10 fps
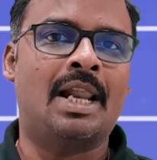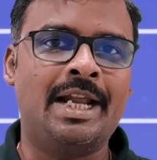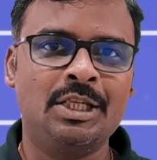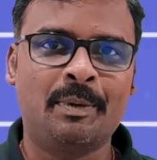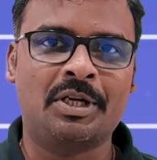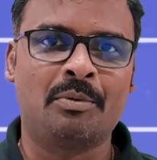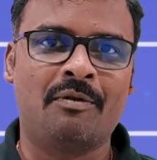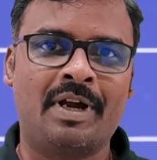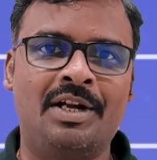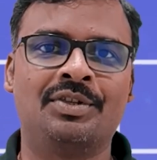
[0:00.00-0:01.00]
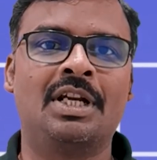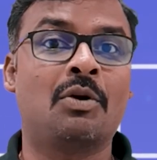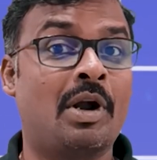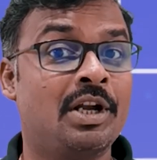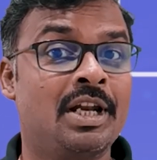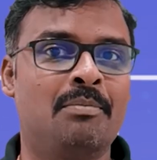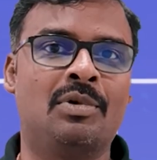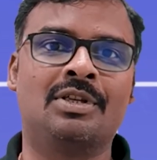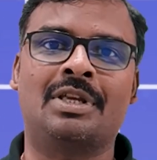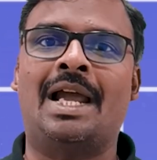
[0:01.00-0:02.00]
line spectrum of hydrogen, quantum
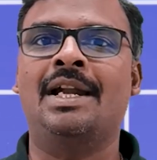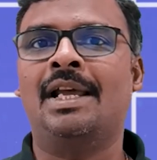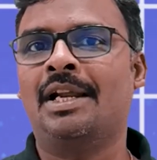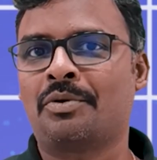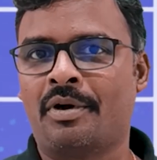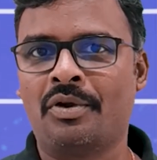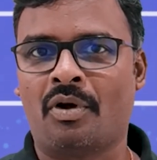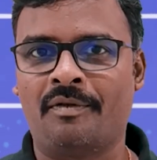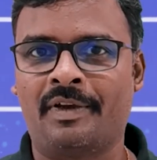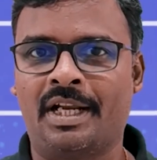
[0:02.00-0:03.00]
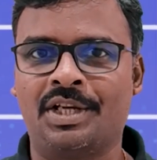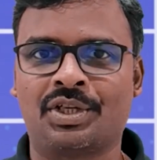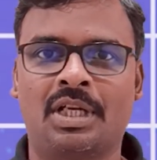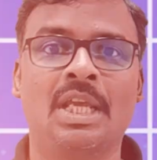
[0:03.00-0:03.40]
numbers and electronic configuration.